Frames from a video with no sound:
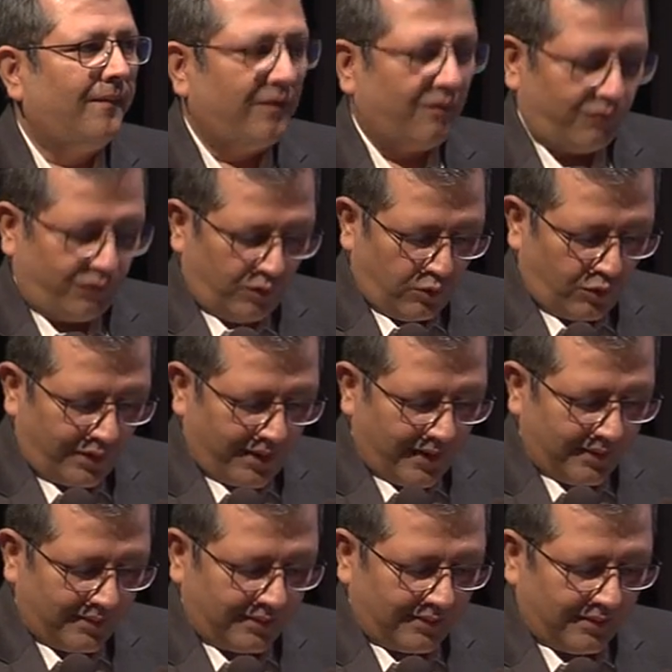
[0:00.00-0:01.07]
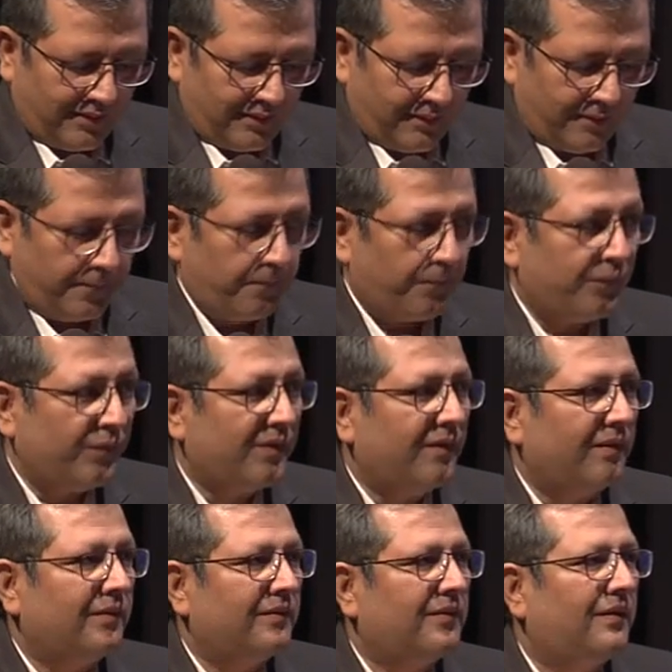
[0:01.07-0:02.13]
If you look at the
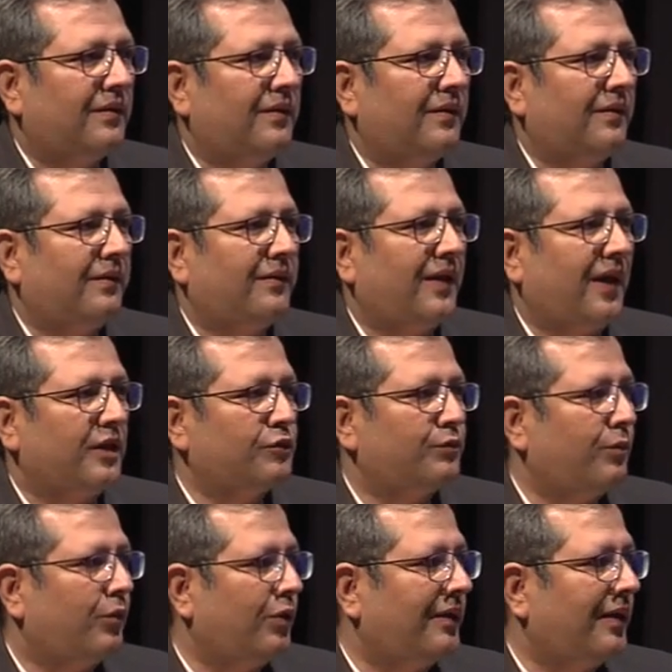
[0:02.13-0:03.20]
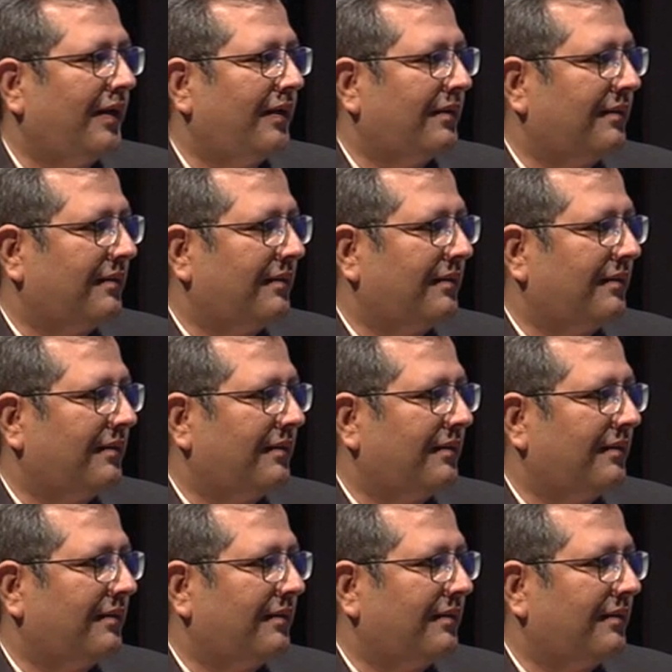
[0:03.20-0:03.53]
dashboard the